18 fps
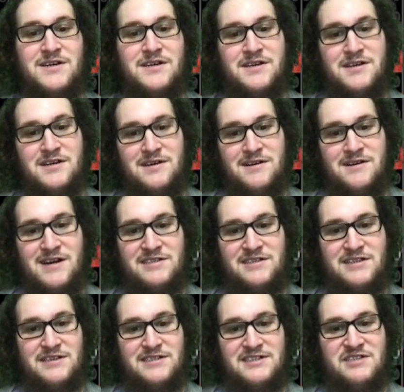All right,
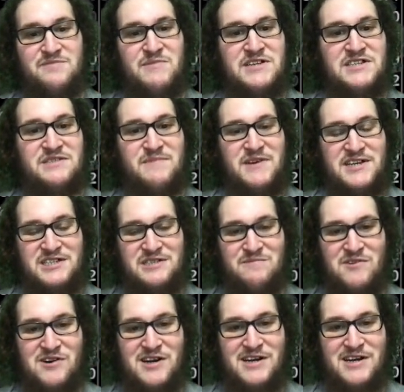so this has been Space
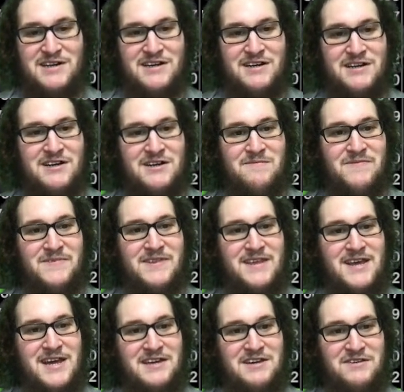Marine.
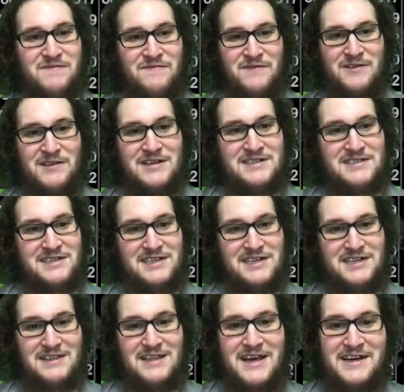Thank you for
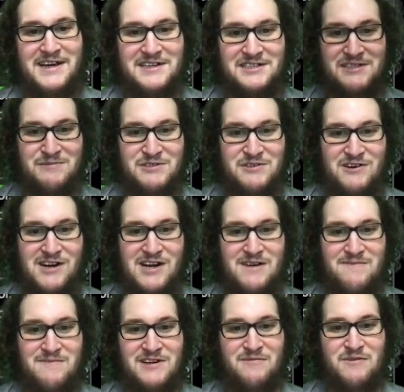listening. Like and
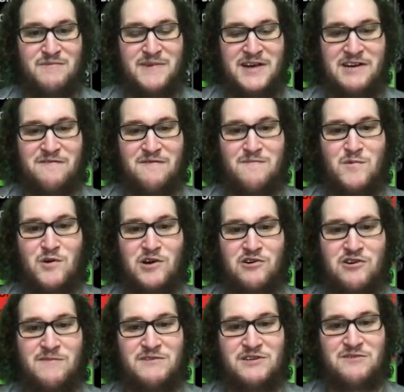subscribe, and I'll be back with more
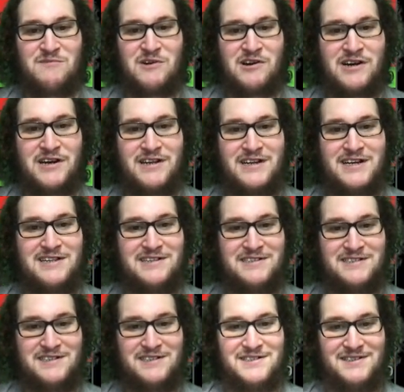crypto market
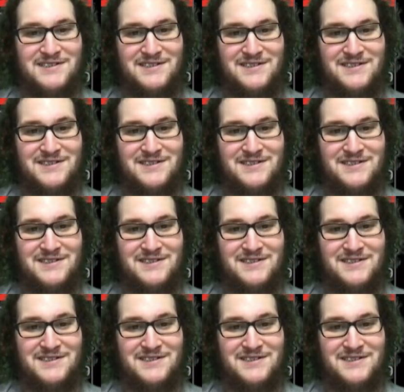analysis.